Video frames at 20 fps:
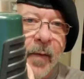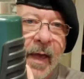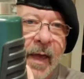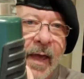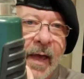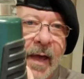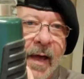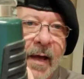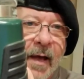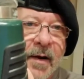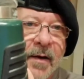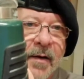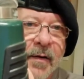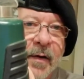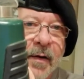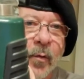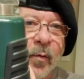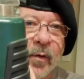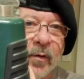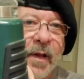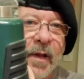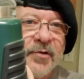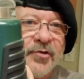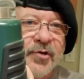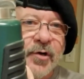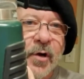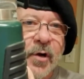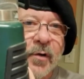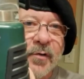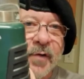and it will let
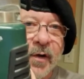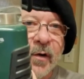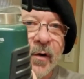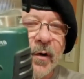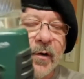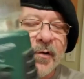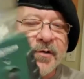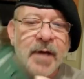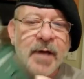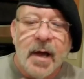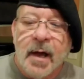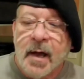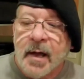you know, there it goes,